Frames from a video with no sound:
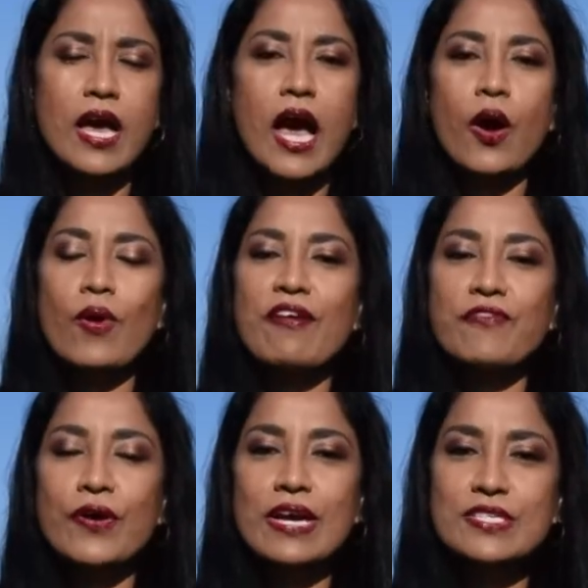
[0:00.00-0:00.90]

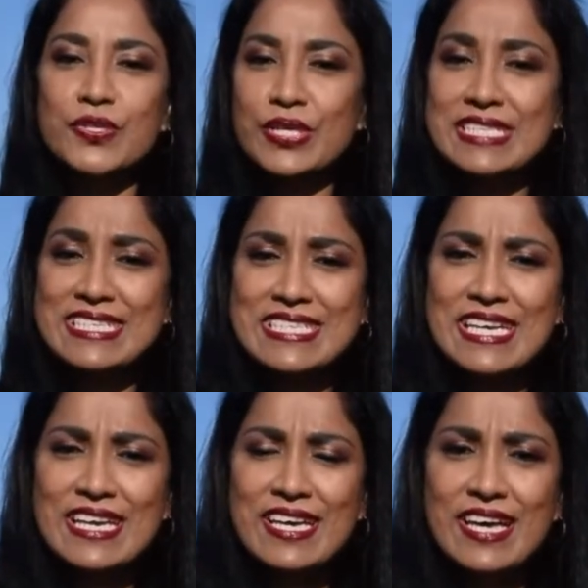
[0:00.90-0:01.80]
However, as you can
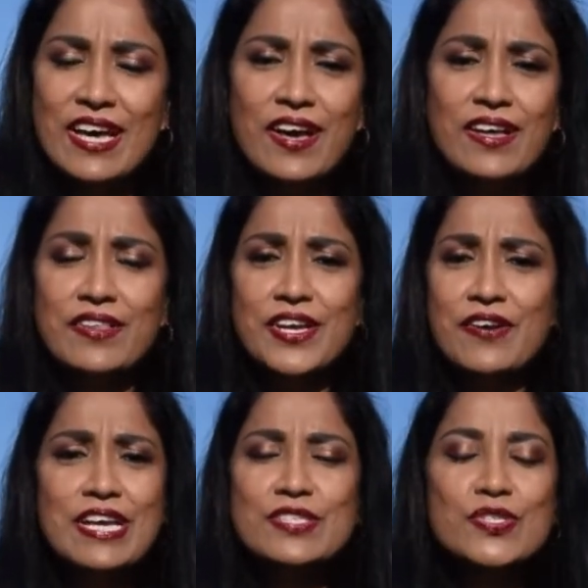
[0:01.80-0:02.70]
see, there
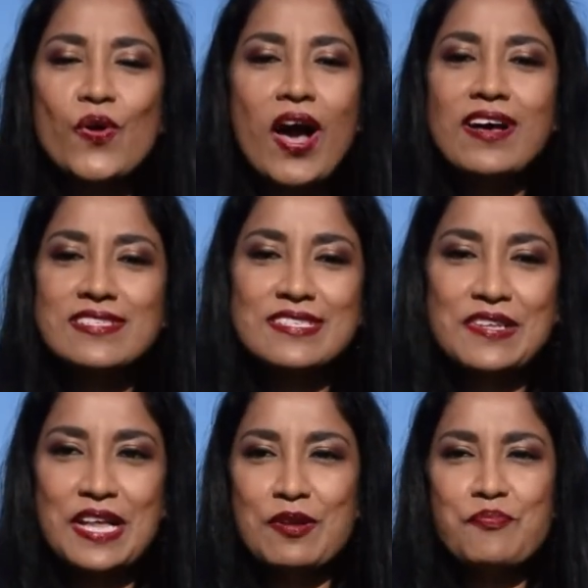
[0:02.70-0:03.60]
is no
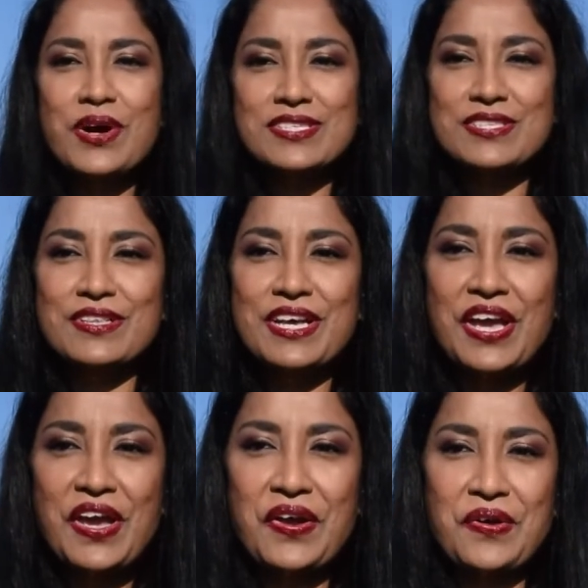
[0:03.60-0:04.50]
hustle and bustle
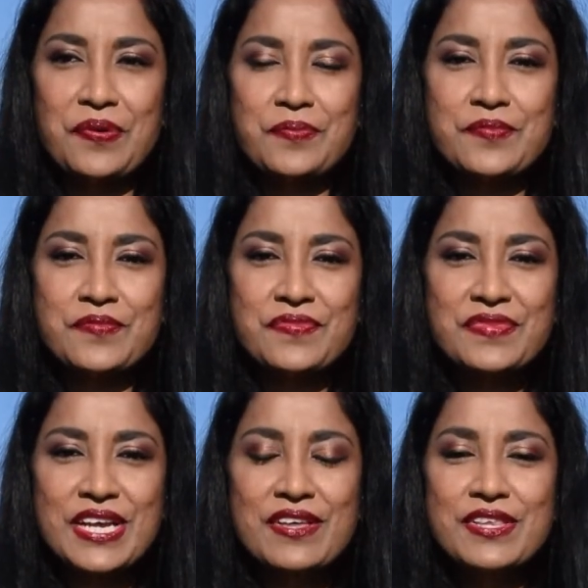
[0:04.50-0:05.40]
here.
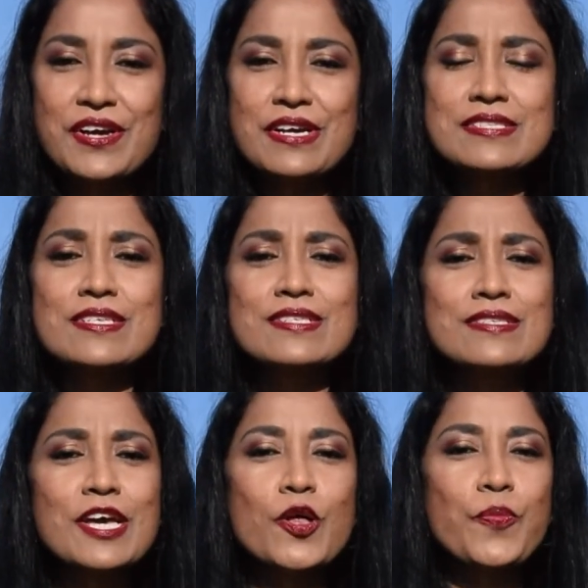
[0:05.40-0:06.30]
There is a
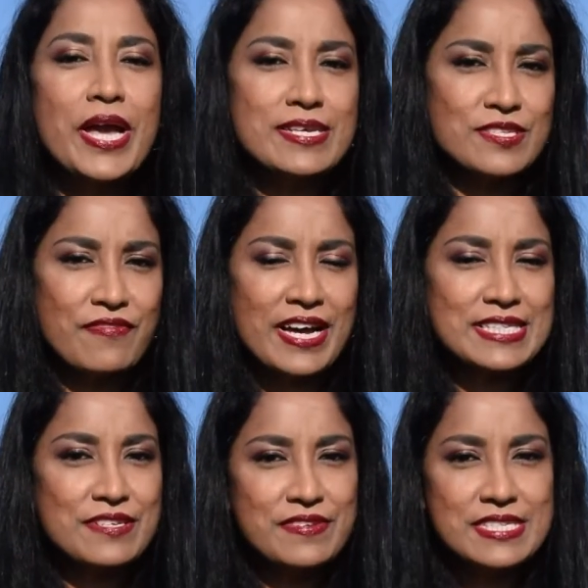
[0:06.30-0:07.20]
snail pace of
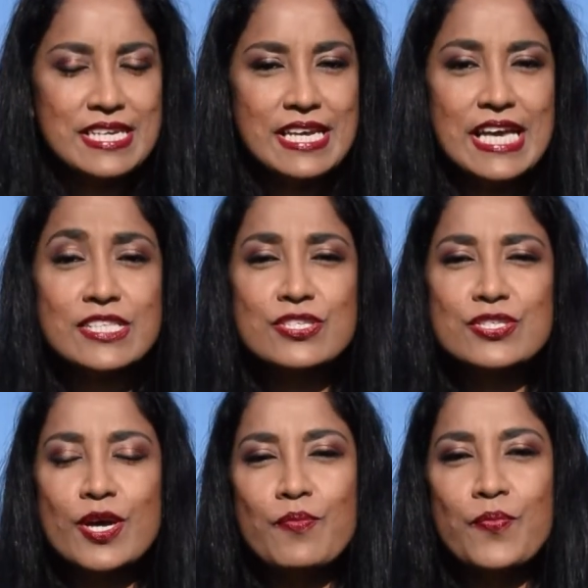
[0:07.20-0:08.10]
activity in
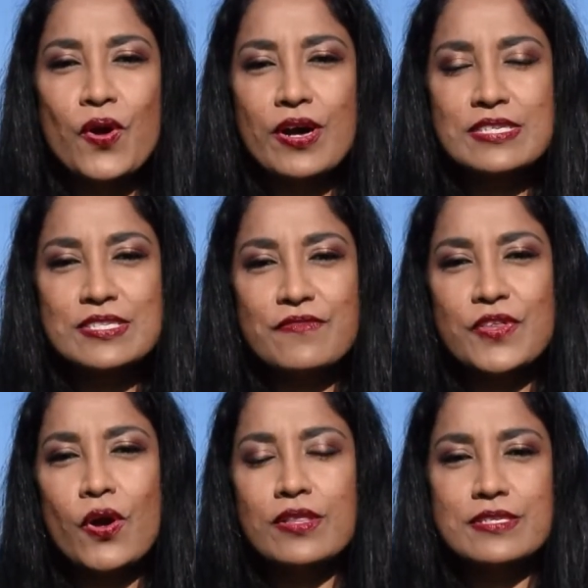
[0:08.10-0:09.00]
some parts of
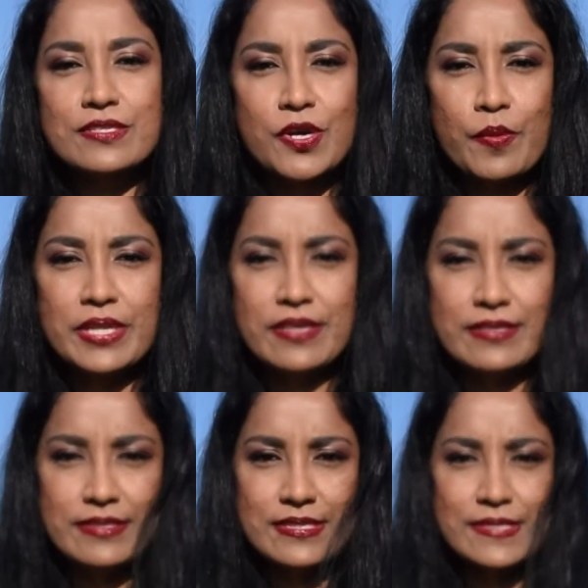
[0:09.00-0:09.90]
the other
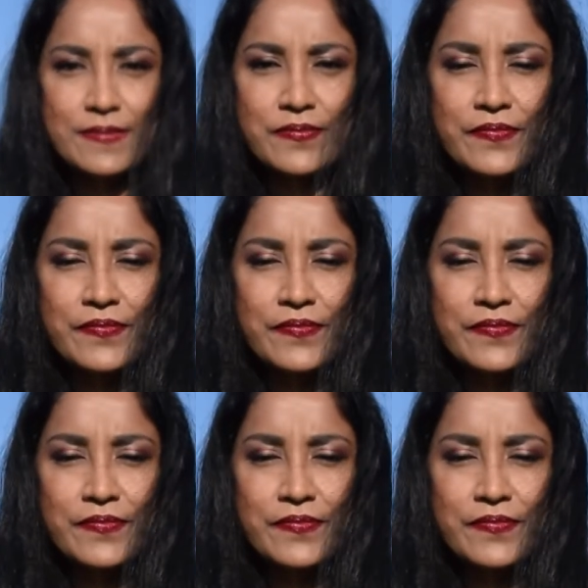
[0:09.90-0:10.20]
terminals.